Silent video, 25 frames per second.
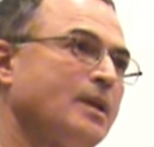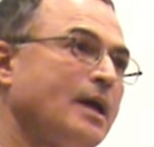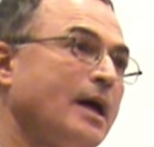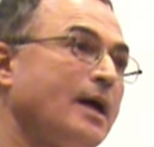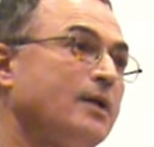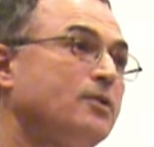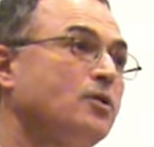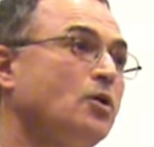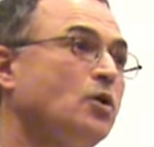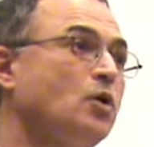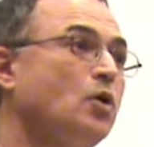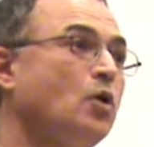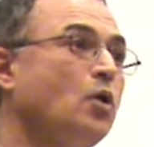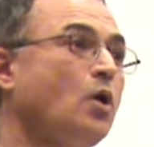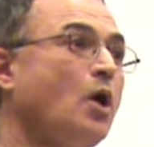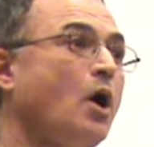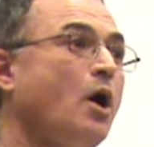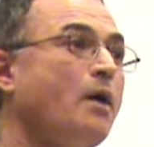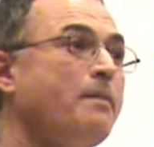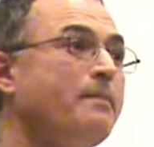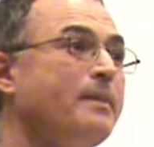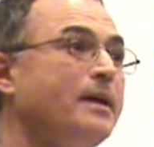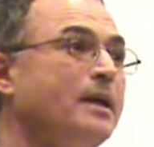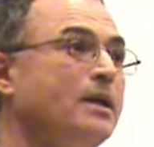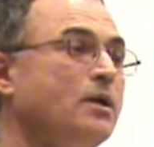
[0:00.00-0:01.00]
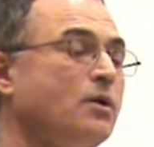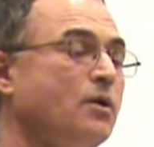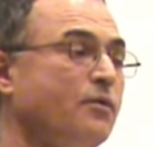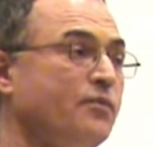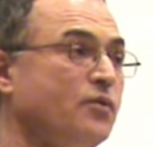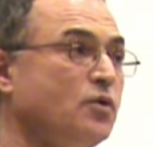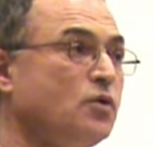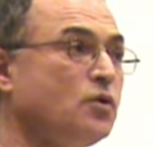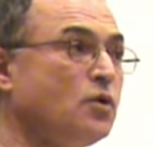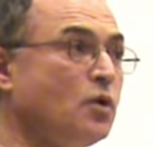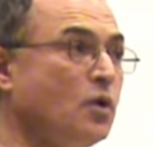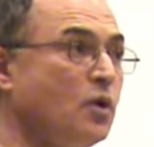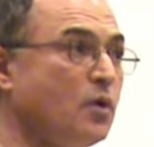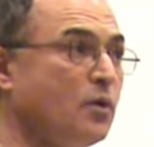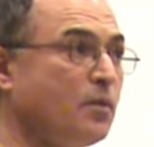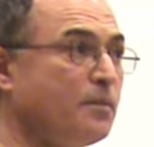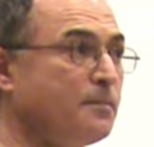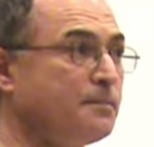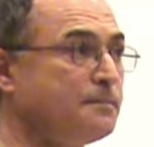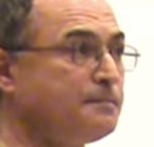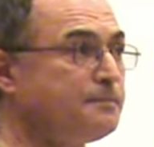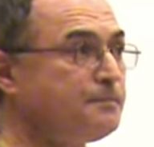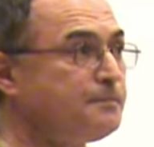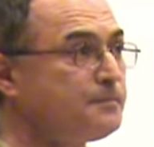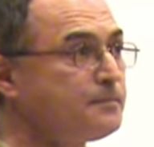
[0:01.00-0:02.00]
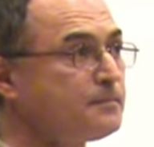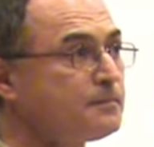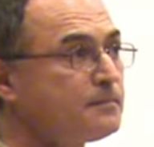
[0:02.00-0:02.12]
I don't know how many of you know